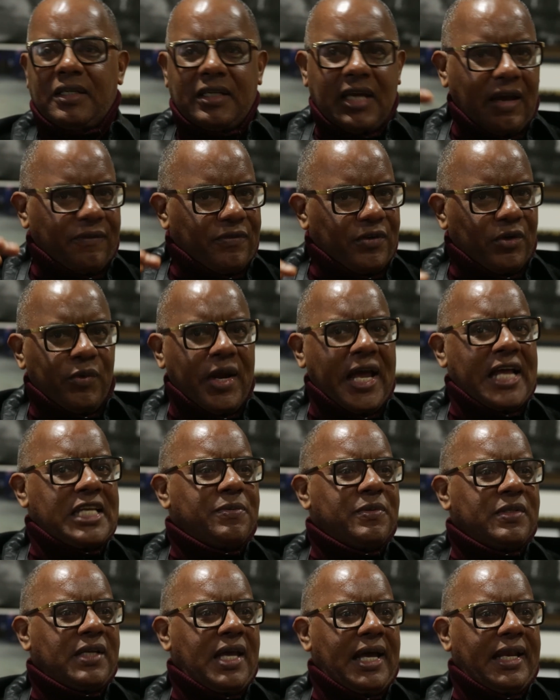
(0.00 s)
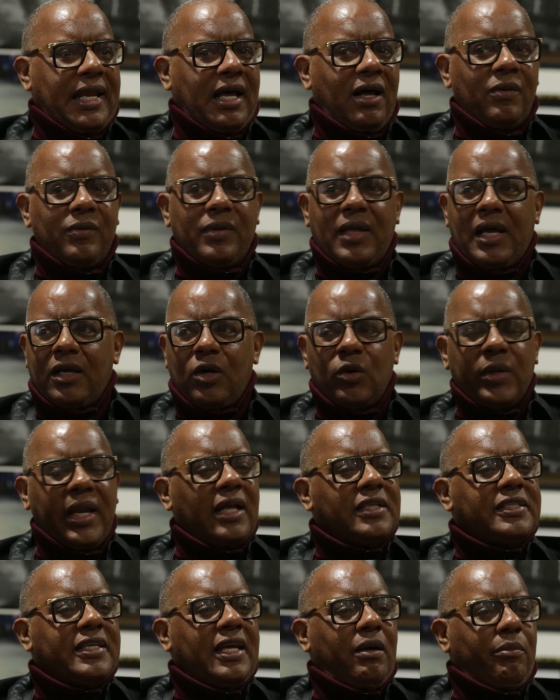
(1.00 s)
After Erasmus got out, I go
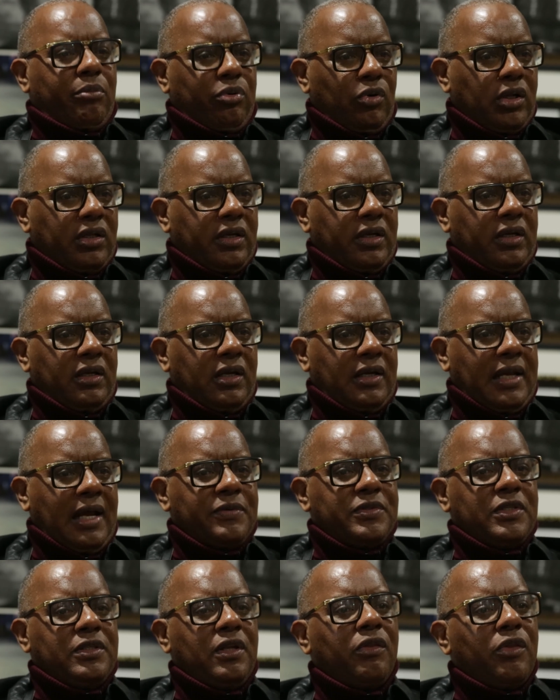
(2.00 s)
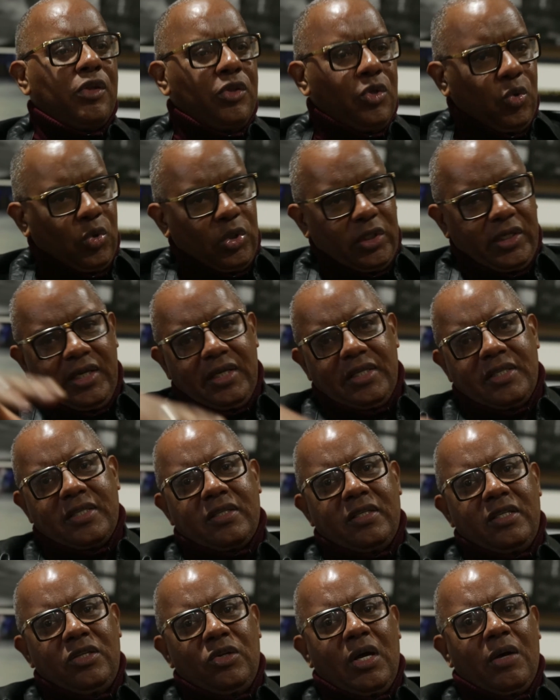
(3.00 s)
downtown Brooklyn, and that was another
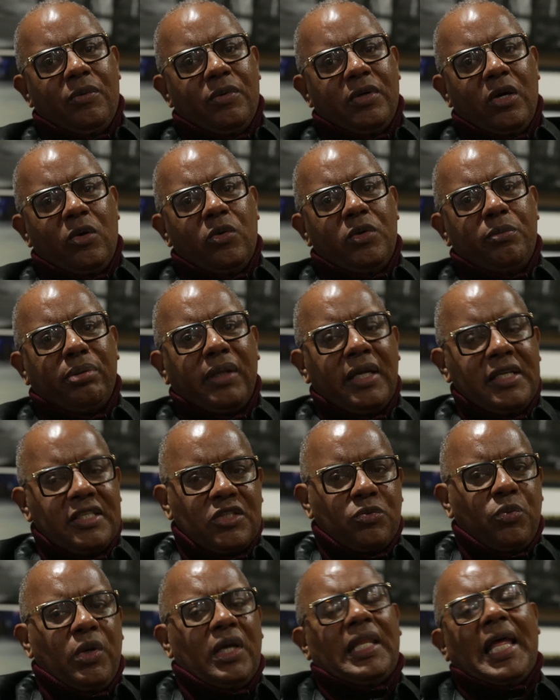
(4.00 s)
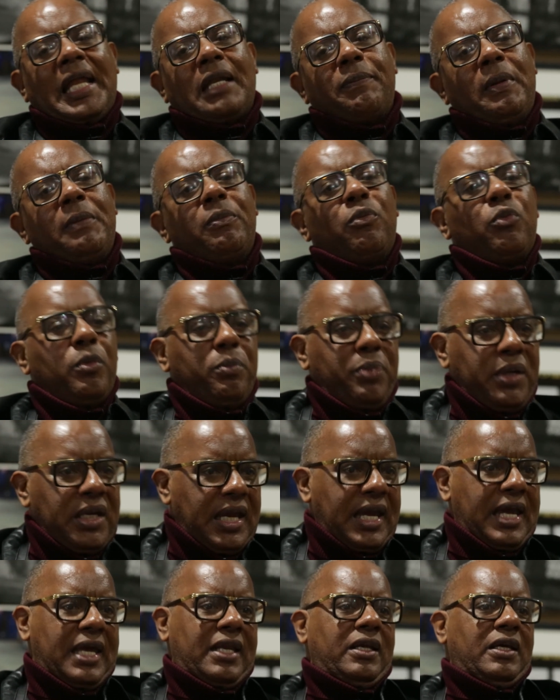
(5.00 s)
nucleus. I would go in places where a lot of people would be
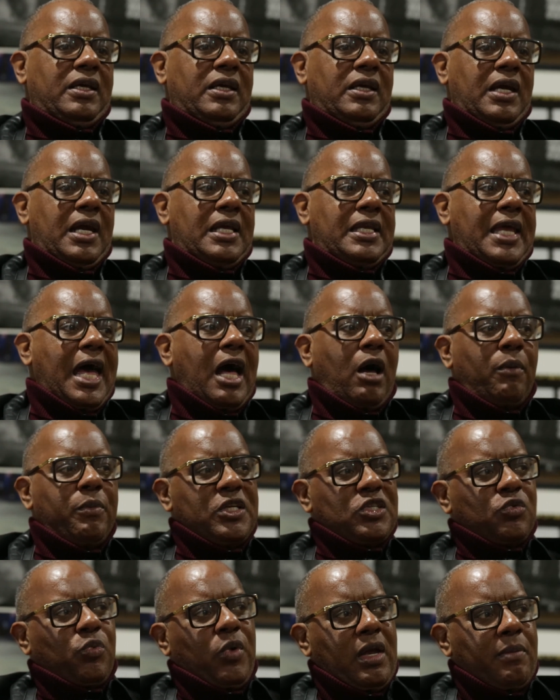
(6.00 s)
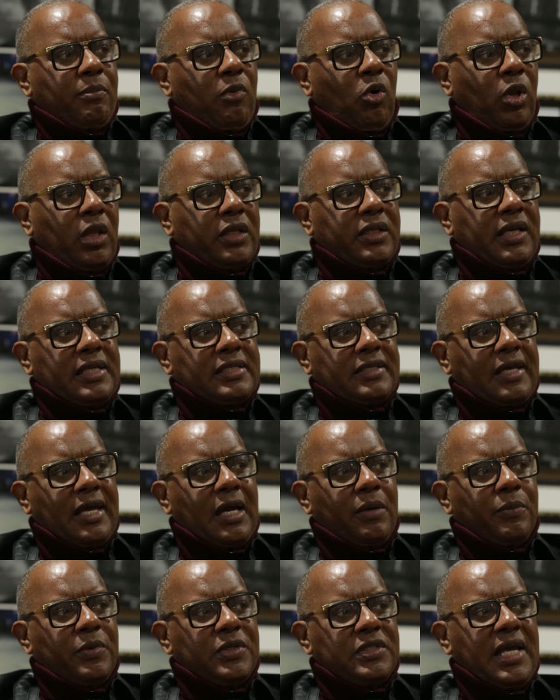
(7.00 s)
at. And the Albee Square Mall at that
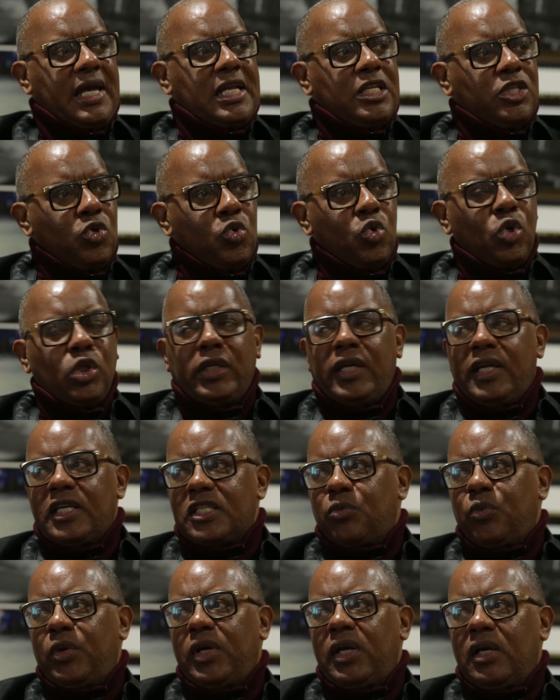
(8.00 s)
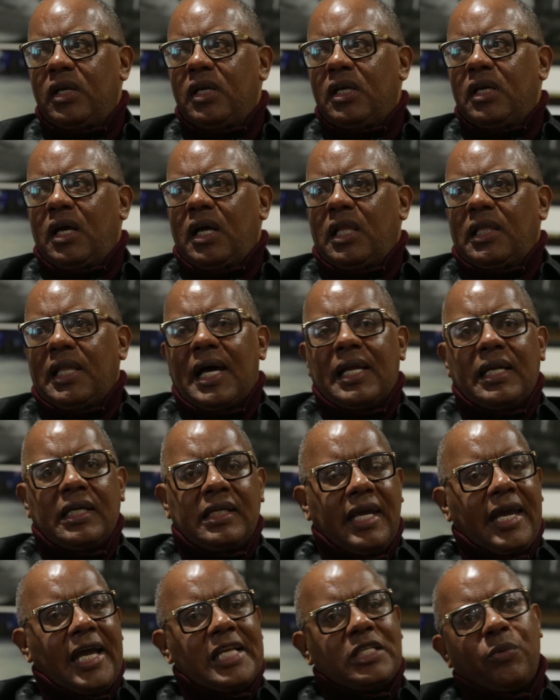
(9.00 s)
time was that nucleus where a lot of
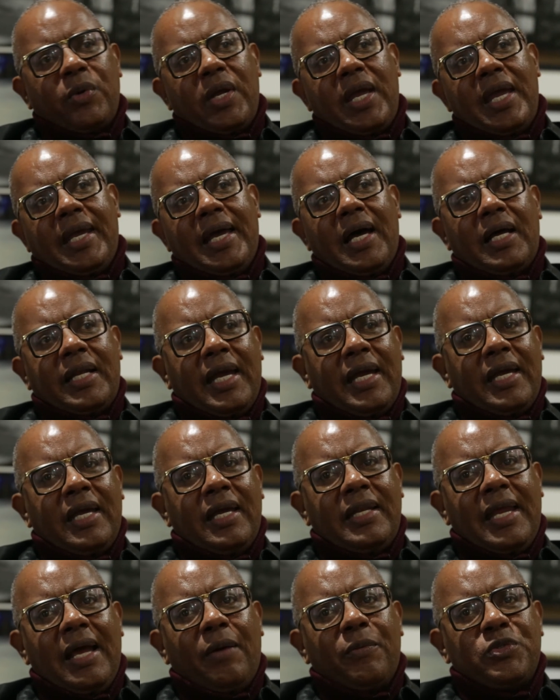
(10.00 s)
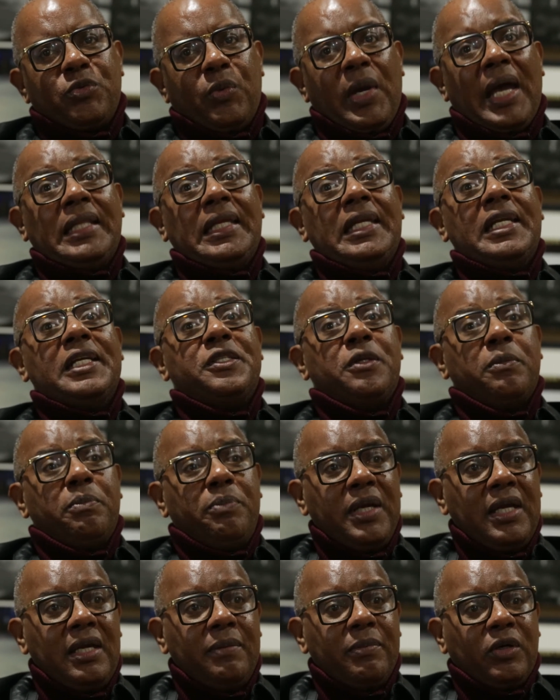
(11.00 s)
cats would hang out at, and that was where I needed to
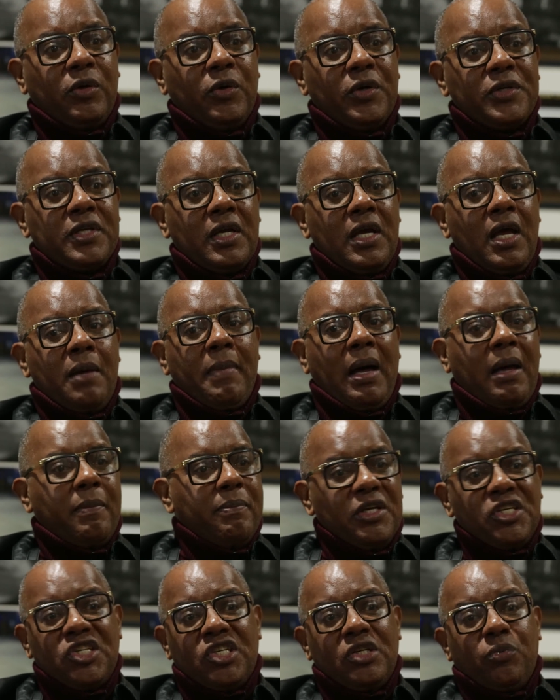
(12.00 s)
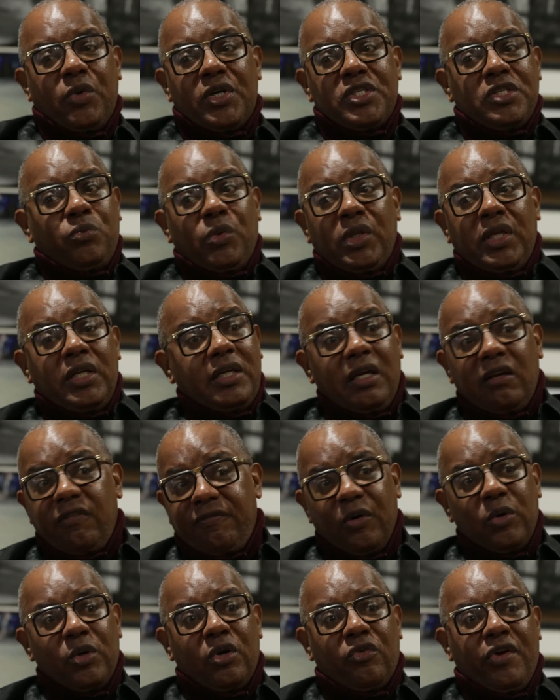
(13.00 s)
be because my mission wasn't really to get
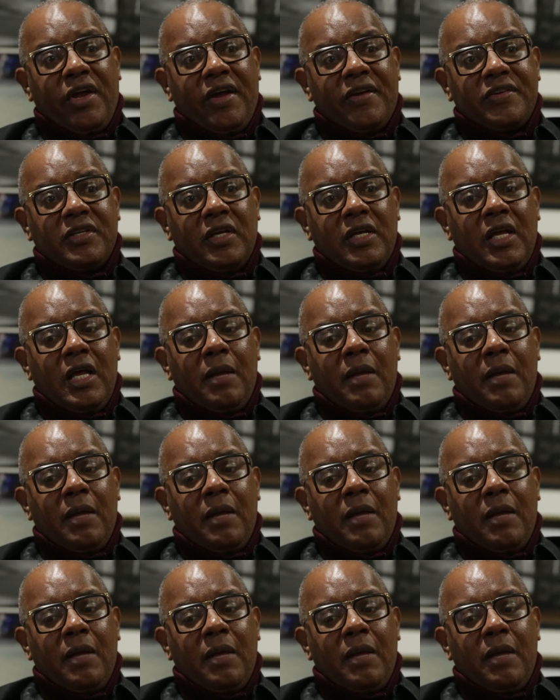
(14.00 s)
photographs.